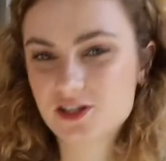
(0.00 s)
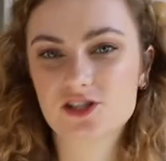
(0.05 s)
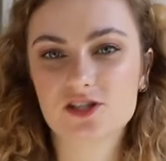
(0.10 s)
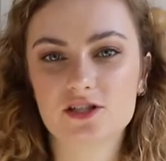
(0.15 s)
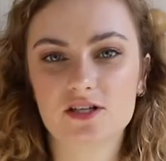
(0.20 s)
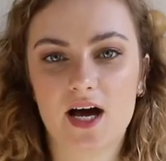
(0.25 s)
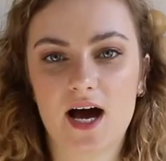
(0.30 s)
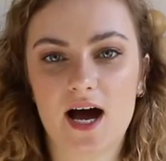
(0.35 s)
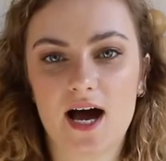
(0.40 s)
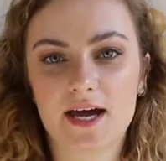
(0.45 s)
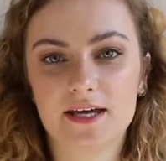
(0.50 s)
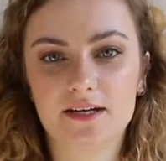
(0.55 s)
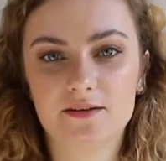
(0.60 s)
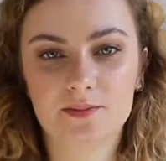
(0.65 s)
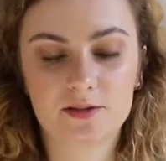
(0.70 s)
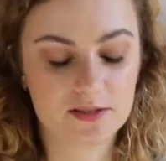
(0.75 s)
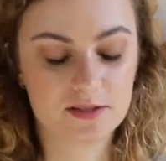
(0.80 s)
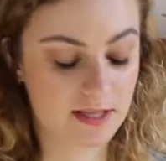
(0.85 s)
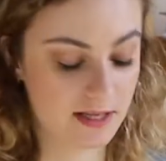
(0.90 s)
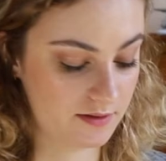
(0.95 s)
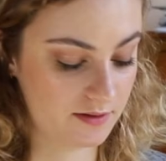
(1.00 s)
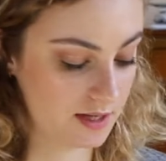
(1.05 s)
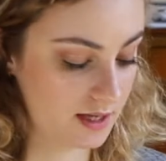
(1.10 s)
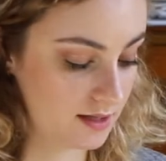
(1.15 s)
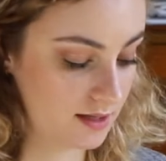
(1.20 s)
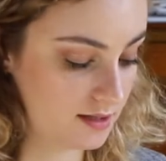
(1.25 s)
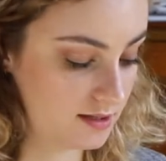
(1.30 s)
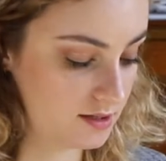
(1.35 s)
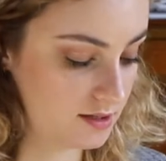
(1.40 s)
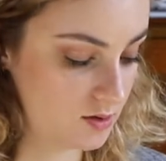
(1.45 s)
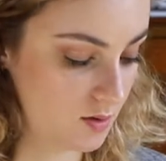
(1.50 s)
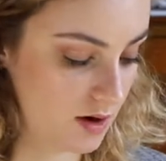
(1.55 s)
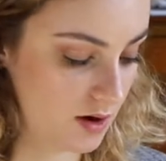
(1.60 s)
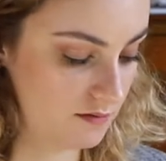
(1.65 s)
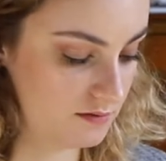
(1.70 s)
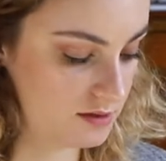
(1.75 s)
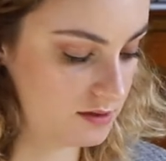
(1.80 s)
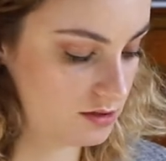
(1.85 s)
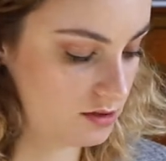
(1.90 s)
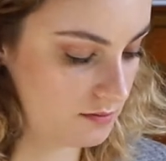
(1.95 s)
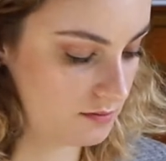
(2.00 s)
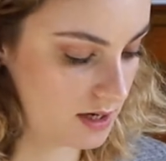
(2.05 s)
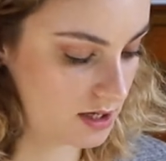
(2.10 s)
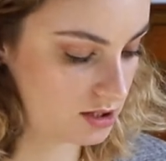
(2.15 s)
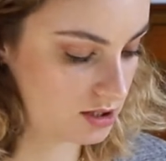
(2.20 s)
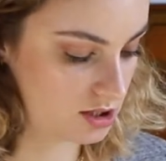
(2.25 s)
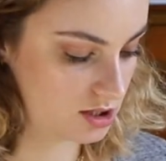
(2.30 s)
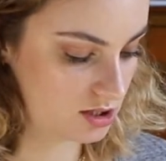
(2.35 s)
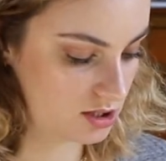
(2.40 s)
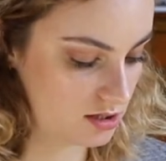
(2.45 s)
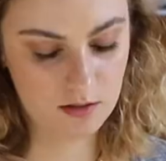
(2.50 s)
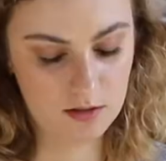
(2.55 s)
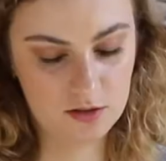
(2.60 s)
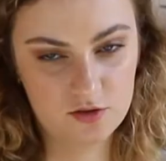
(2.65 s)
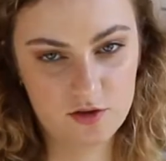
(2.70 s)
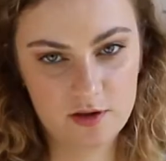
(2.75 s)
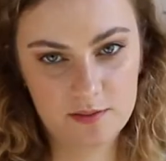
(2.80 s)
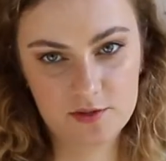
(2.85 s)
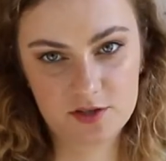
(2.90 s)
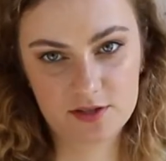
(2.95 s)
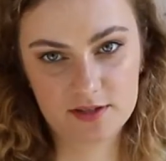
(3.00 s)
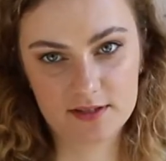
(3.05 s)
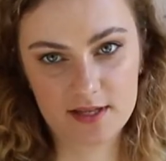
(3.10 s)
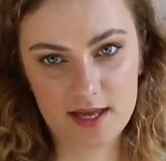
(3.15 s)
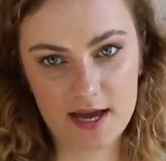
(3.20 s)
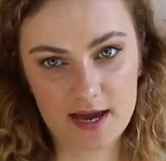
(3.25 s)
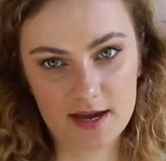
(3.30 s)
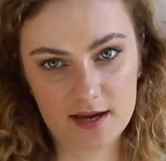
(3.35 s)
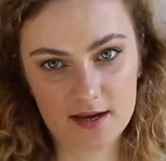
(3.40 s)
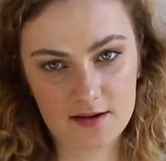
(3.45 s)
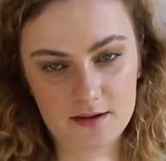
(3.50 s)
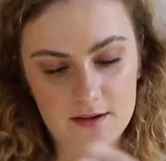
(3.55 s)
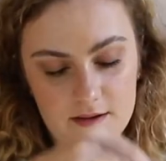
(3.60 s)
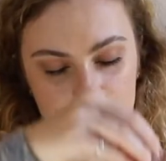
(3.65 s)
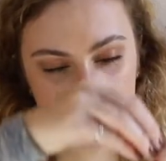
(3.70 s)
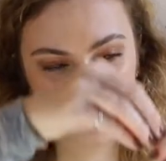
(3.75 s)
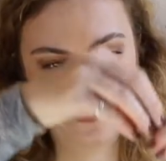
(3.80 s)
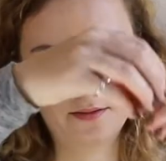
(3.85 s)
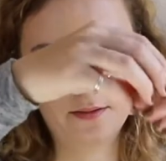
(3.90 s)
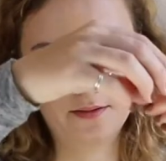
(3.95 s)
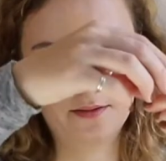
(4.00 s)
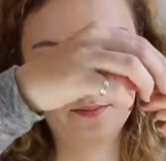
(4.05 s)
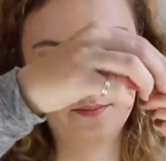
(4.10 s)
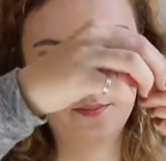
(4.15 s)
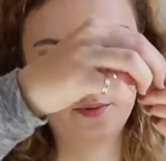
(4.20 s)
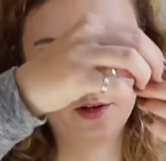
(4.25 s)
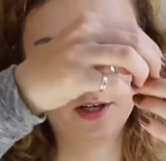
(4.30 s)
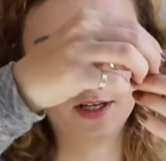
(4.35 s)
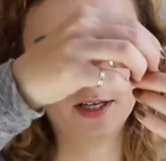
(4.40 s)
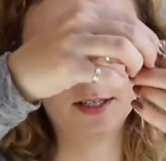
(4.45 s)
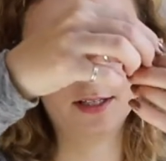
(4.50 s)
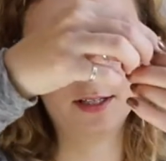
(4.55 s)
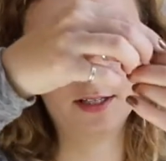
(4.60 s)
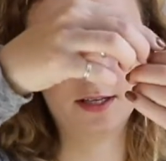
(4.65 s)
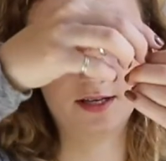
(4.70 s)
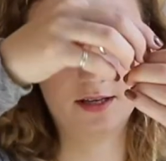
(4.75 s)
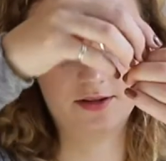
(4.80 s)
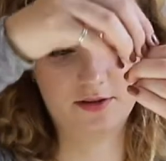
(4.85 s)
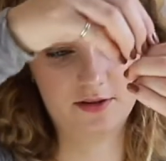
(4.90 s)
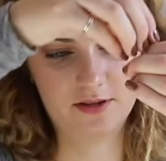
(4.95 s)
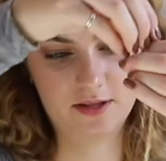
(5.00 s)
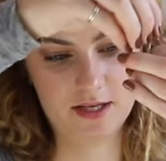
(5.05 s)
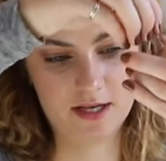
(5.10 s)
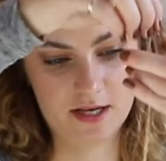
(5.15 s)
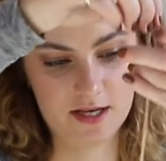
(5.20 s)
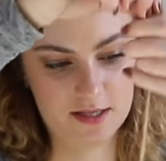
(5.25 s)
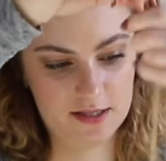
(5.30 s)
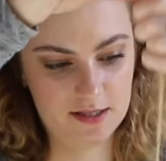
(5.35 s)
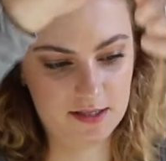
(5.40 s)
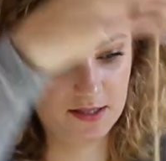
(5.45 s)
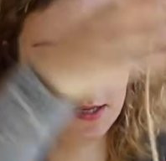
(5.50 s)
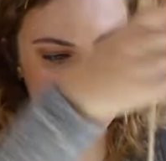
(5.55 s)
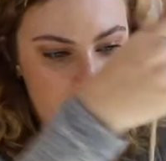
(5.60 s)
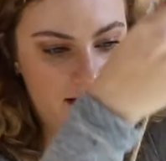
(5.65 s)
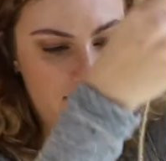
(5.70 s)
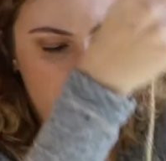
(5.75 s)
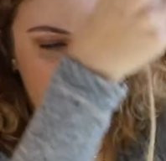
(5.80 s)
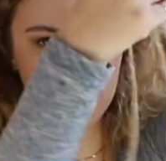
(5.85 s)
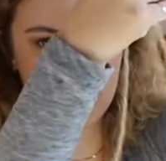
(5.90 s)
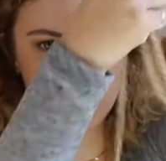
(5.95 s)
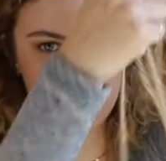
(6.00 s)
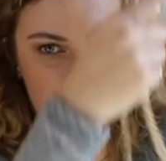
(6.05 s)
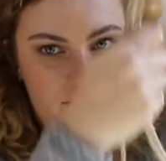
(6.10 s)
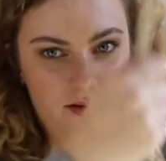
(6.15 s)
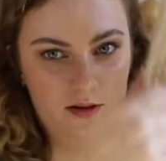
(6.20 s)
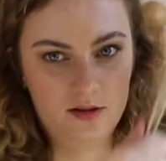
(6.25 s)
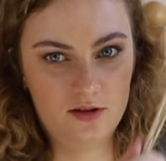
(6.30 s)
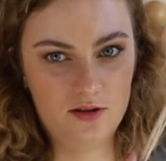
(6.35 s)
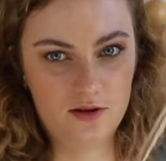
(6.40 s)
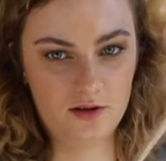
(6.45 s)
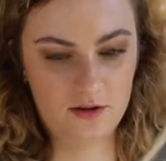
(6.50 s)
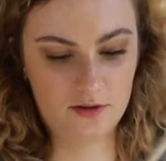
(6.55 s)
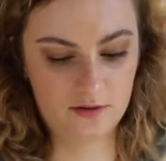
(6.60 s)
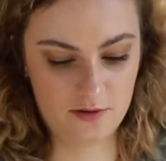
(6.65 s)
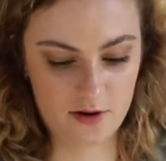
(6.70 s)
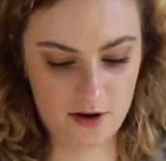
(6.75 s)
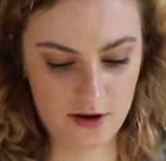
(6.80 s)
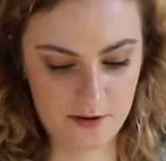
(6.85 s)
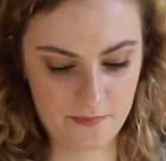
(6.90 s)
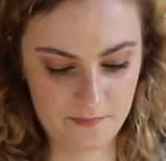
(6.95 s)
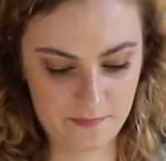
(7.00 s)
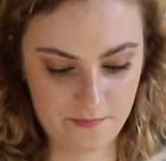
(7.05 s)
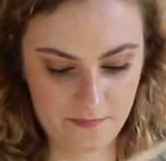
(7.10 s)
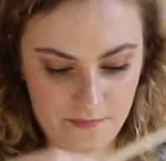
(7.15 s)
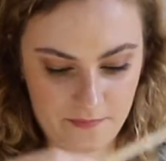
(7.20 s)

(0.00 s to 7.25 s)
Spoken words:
do 9 because I think 12 is too much. So I'm just like putting it together at the end, and then I go along the rope.